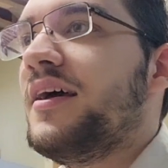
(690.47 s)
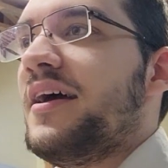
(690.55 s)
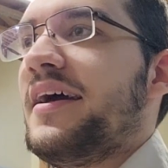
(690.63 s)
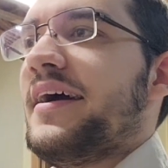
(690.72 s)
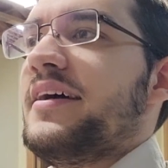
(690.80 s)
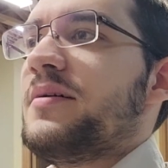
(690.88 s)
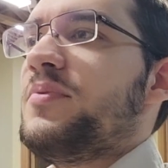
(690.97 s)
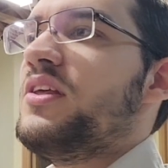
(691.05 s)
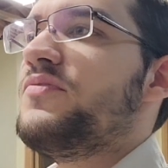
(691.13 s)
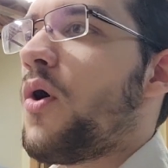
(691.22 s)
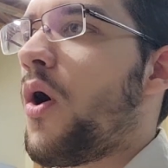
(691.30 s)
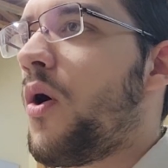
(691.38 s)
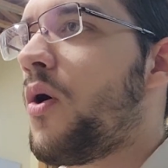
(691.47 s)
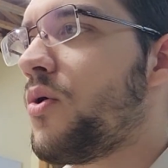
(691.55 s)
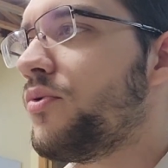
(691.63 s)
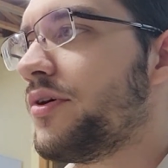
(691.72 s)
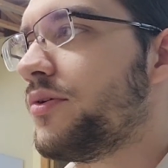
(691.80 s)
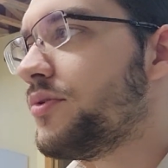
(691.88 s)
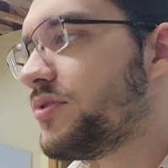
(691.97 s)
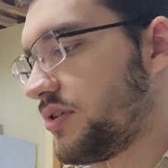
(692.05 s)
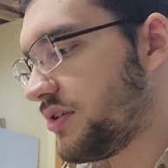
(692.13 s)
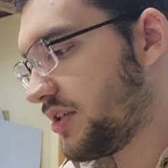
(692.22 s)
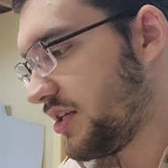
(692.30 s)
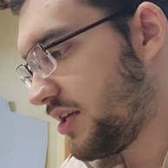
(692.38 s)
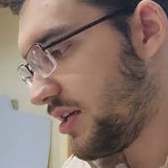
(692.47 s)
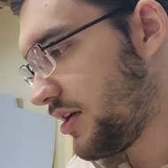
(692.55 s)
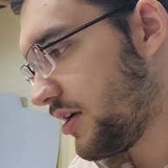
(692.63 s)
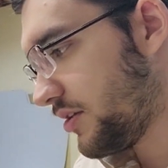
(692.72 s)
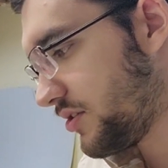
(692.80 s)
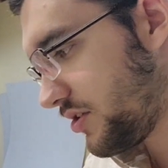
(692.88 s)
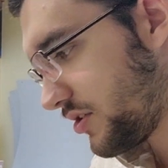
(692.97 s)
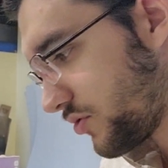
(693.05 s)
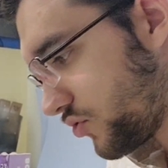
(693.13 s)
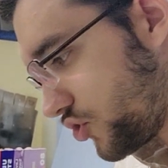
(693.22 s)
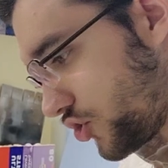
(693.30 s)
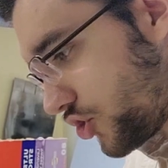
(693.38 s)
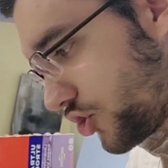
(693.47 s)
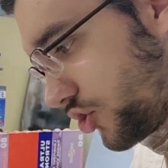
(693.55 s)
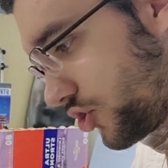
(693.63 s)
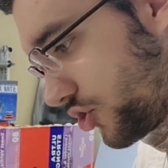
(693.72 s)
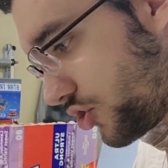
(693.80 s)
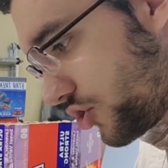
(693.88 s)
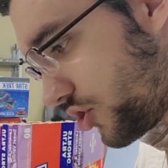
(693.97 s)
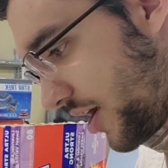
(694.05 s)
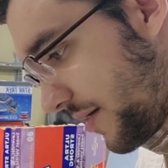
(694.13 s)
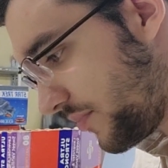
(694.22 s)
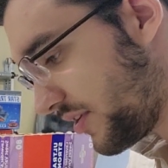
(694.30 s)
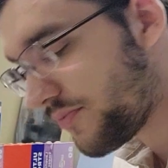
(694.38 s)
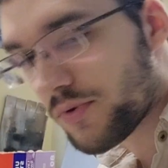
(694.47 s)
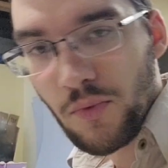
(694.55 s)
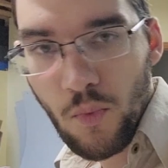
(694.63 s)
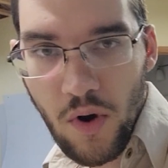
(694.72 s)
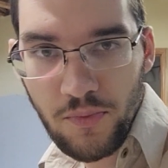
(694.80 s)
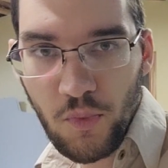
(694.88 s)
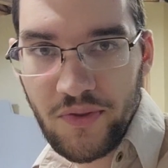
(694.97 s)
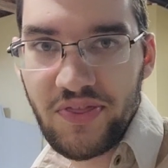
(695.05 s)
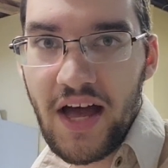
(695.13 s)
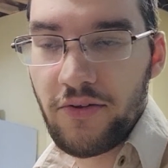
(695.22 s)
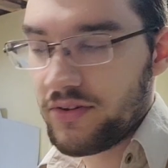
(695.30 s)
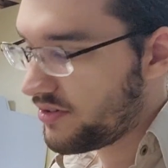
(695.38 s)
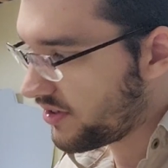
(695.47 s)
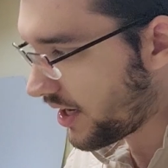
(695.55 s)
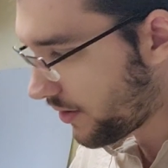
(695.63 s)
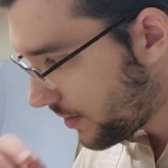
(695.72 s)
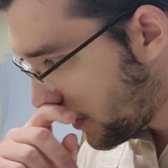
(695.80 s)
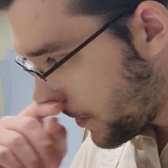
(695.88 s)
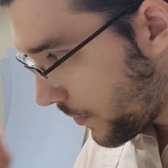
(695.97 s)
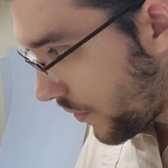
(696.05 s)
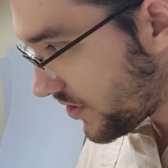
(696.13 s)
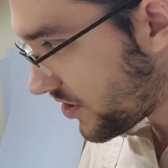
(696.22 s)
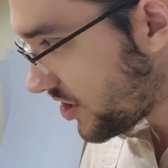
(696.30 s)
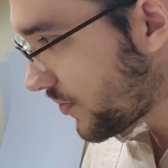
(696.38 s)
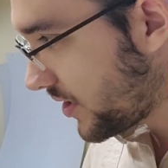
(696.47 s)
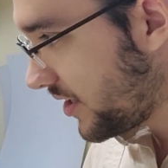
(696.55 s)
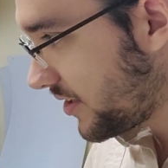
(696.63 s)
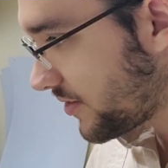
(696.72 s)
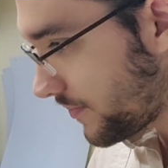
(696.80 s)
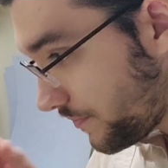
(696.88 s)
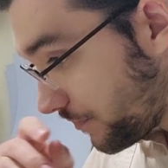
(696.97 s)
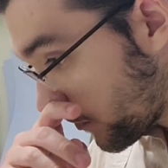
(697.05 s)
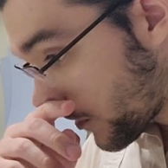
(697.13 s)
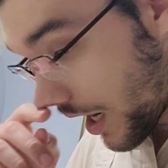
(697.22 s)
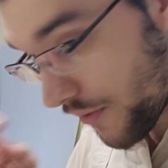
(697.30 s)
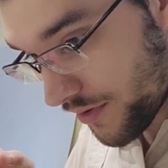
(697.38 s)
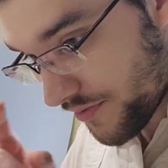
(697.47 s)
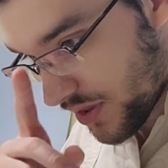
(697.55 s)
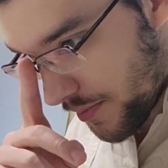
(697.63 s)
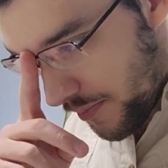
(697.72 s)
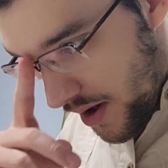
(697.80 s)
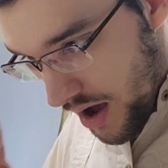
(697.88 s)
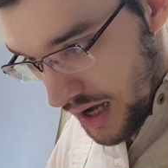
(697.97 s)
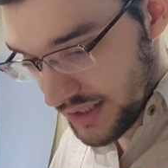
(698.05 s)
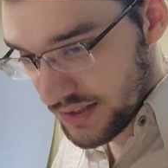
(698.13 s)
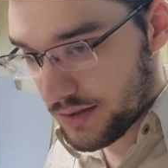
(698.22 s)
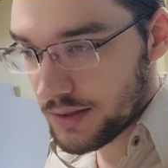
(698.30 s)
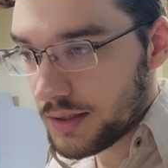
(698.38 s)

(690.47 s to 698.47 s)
And I believe all those kits, I believe, were the 1/1000 scale, which this one is. However, the box,